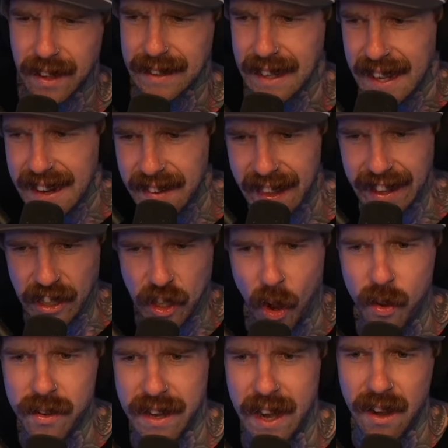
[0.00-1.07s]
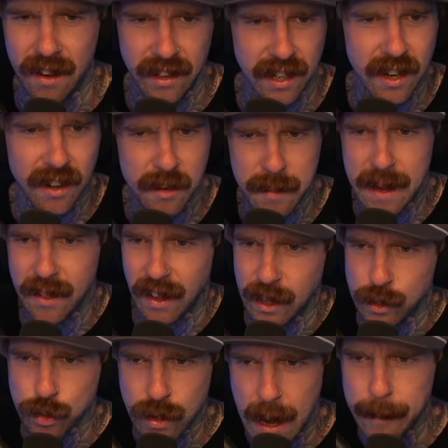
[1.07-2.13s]
Like, that golden era, you know what I mean?
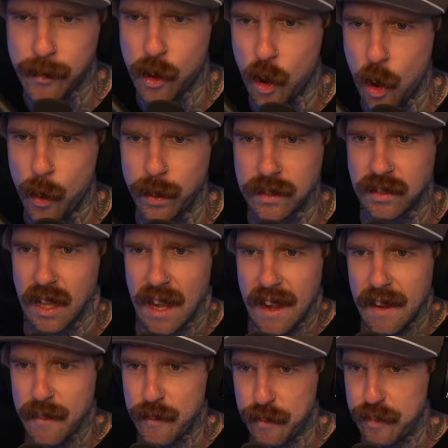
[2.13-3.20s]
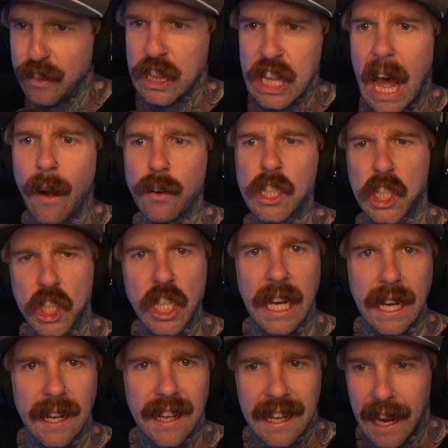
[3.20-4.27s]
Like, Crabcore was
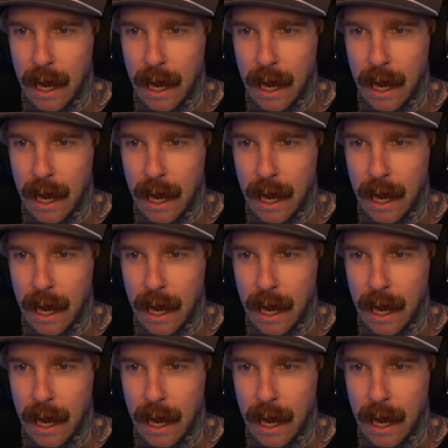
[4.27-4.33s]
flourishing.